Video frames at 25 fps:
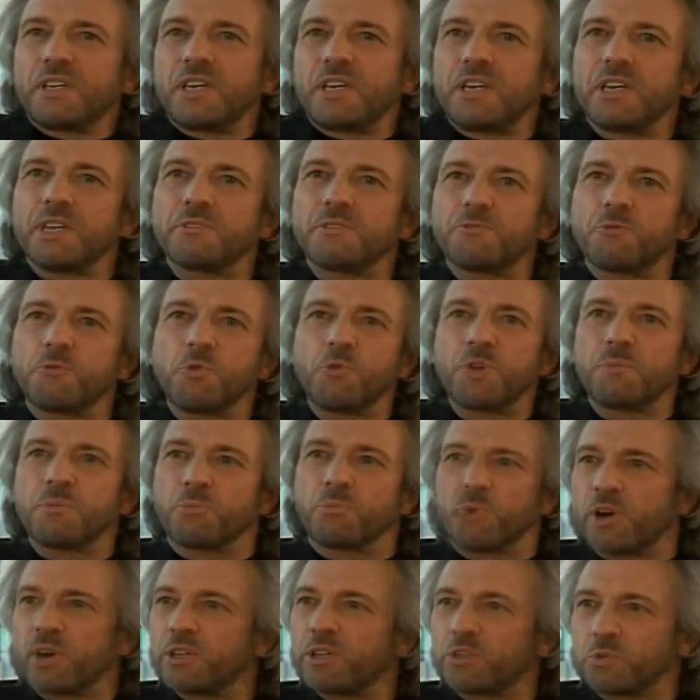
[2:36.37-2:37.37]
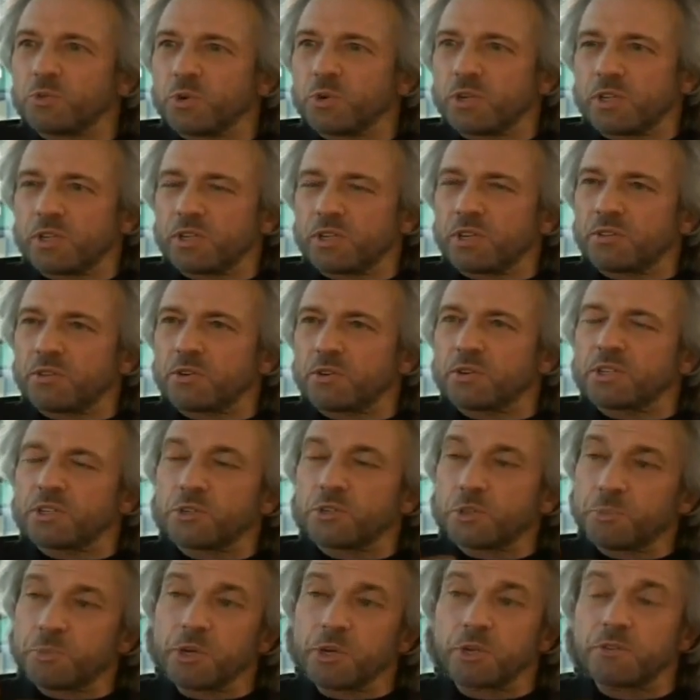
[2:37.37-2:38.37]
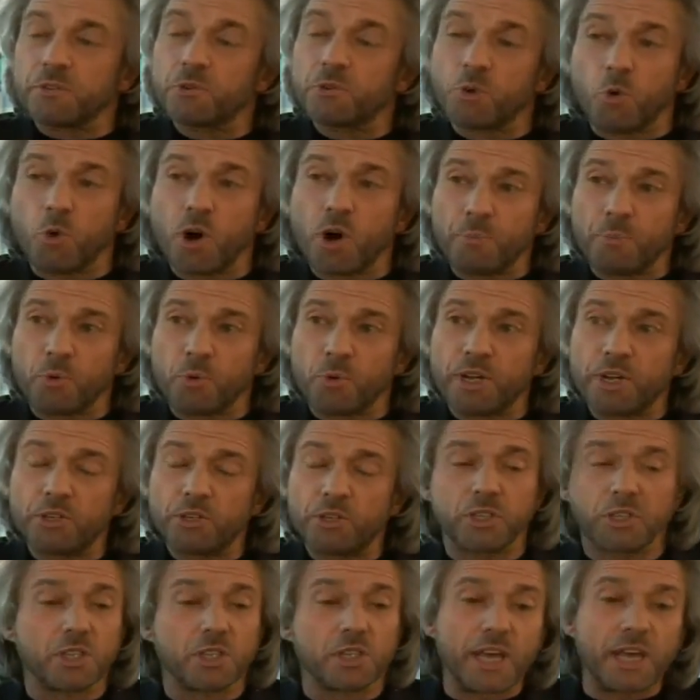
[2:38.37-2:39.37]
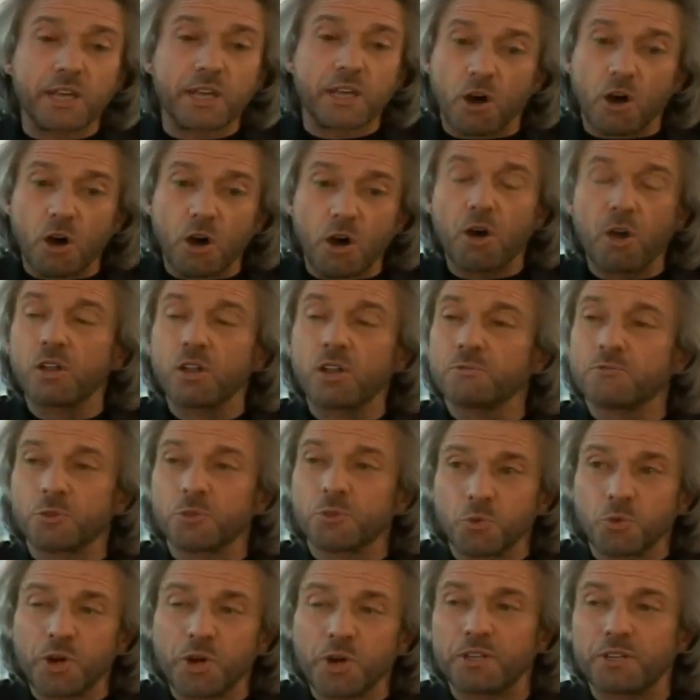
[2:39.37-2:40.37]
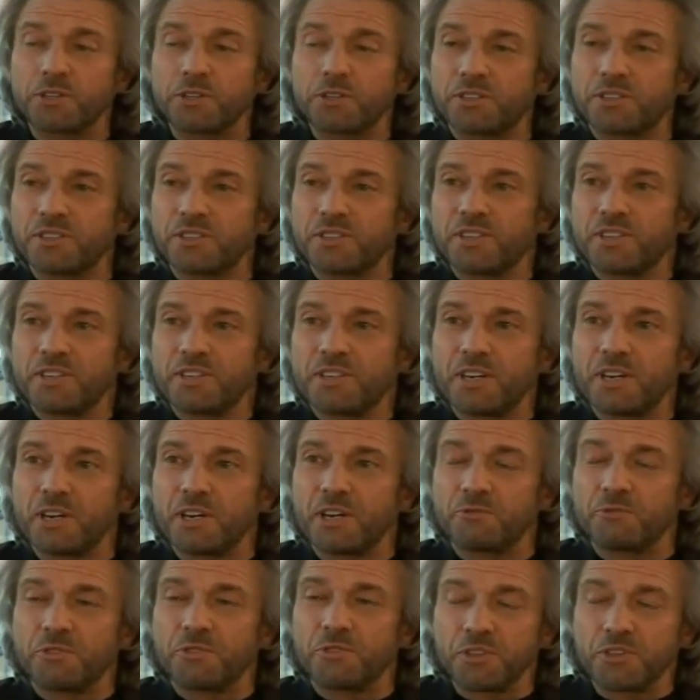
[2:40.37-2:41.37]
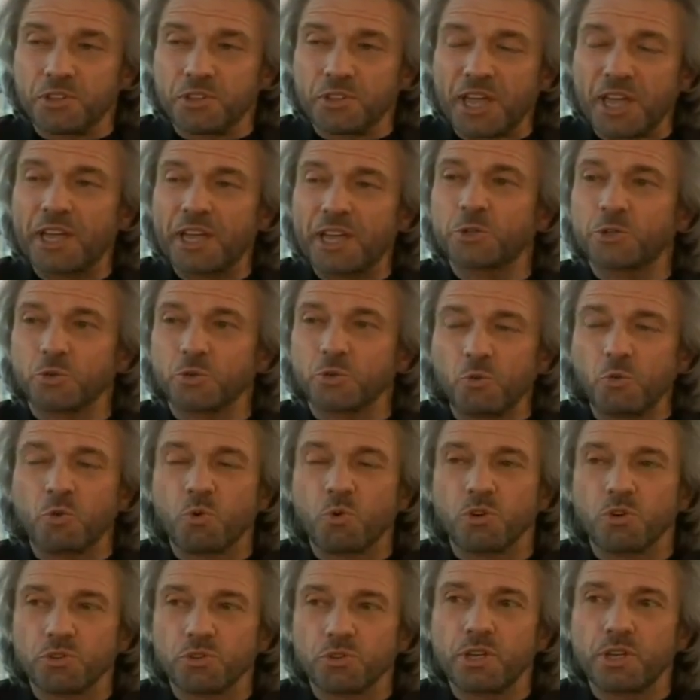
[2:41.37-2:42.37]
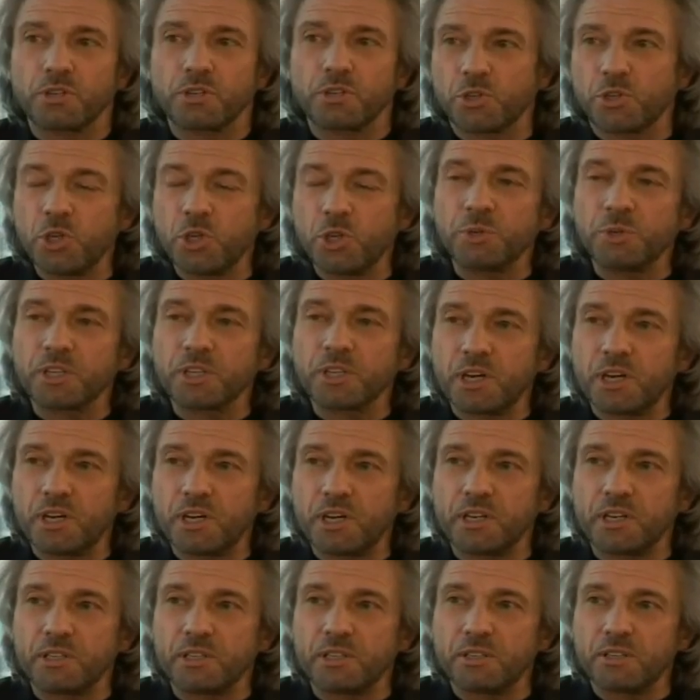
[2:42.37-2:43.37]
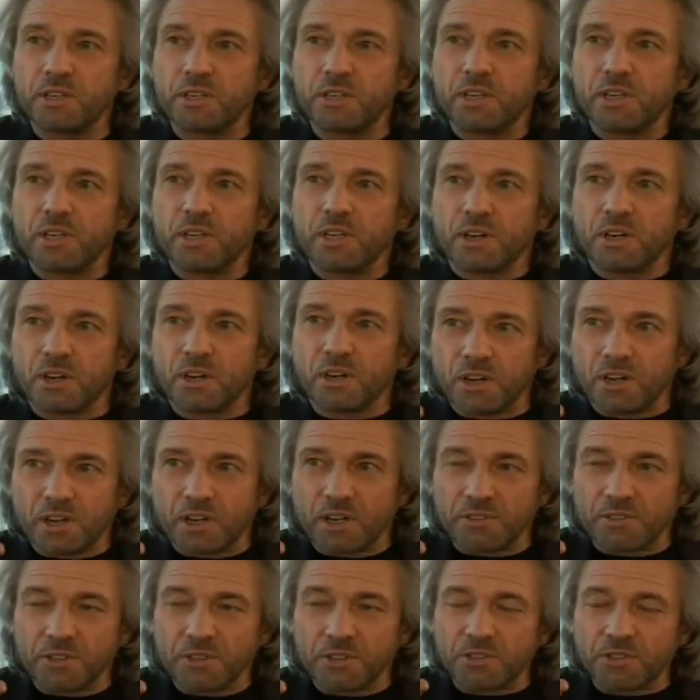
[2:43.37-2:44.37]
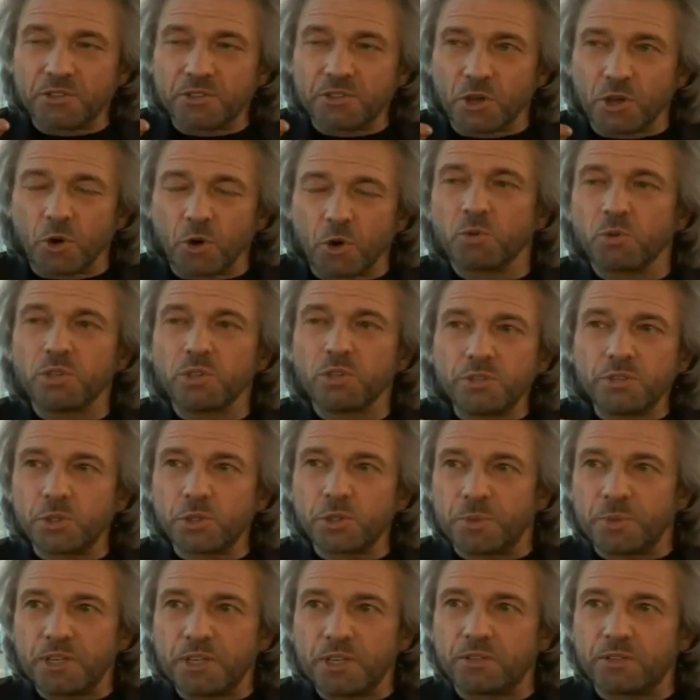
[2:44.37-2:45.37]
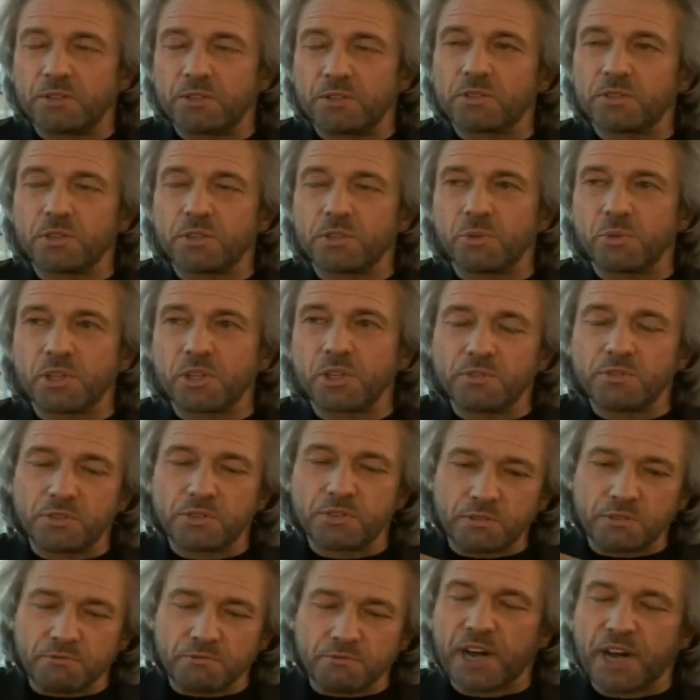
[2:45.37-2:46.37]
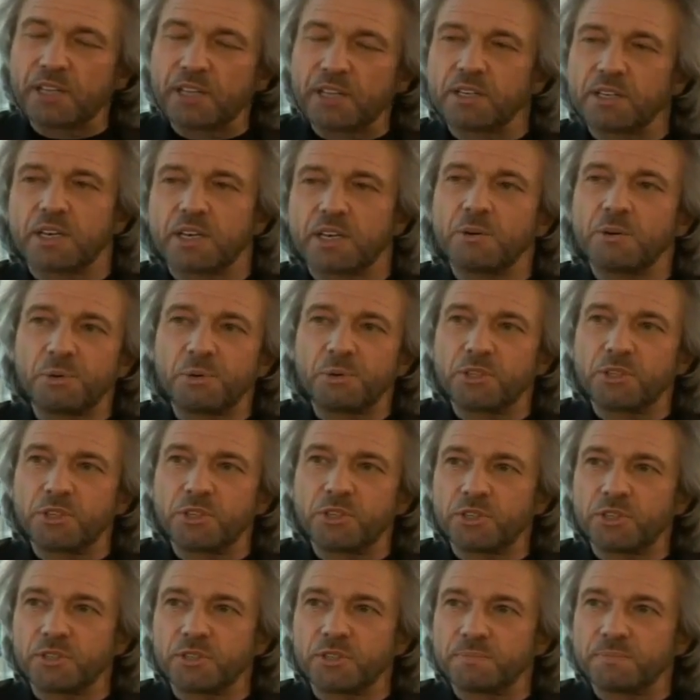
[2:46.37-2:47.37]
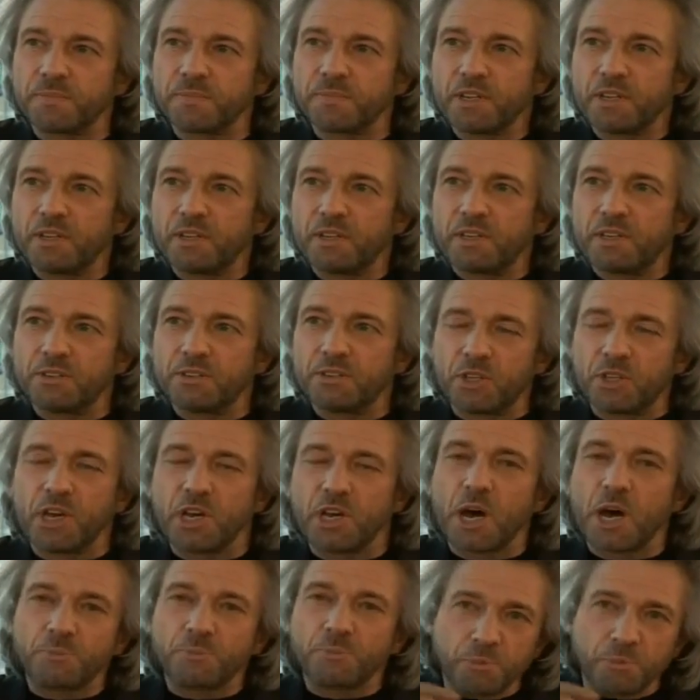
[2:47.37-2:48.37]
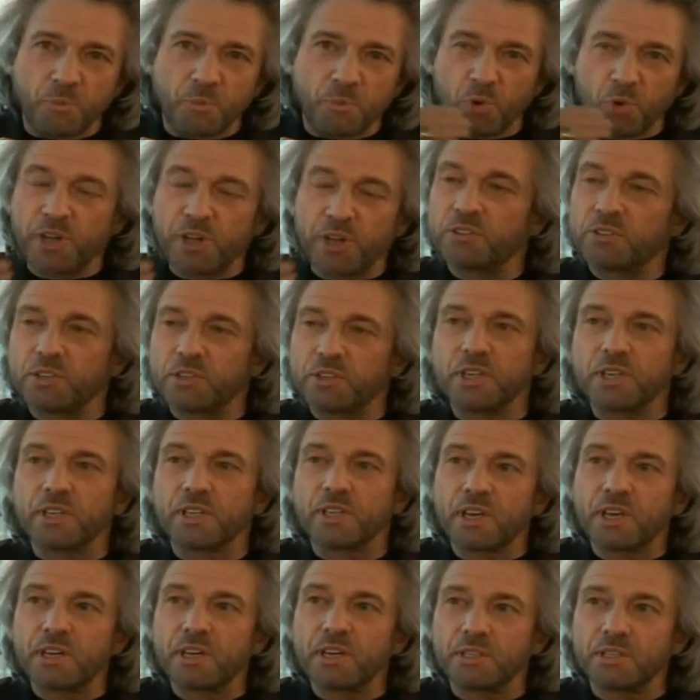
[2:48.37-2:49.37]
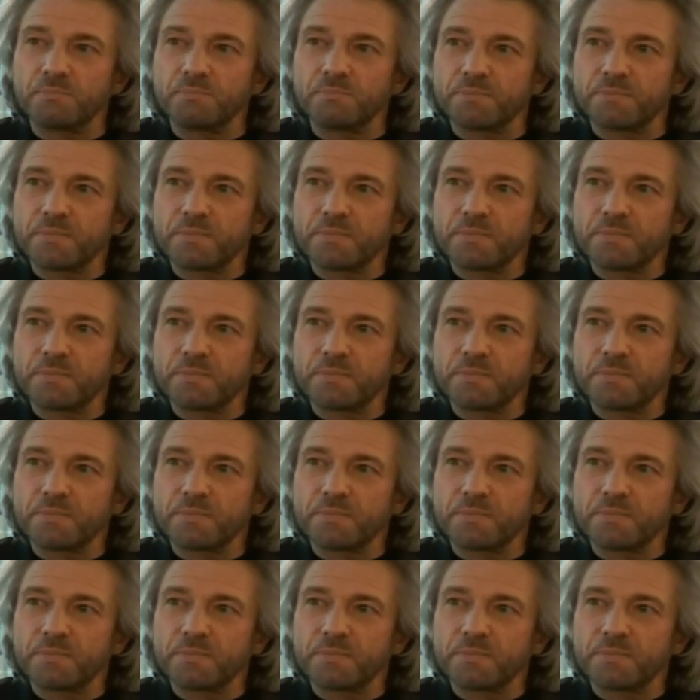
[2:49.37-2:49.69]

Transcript: if we embrace one another in a spirit of cooperation like all of the rest of the natural world does, humankind? Uh, this is the only species that believes that violent competition is the optimum way to get ahead.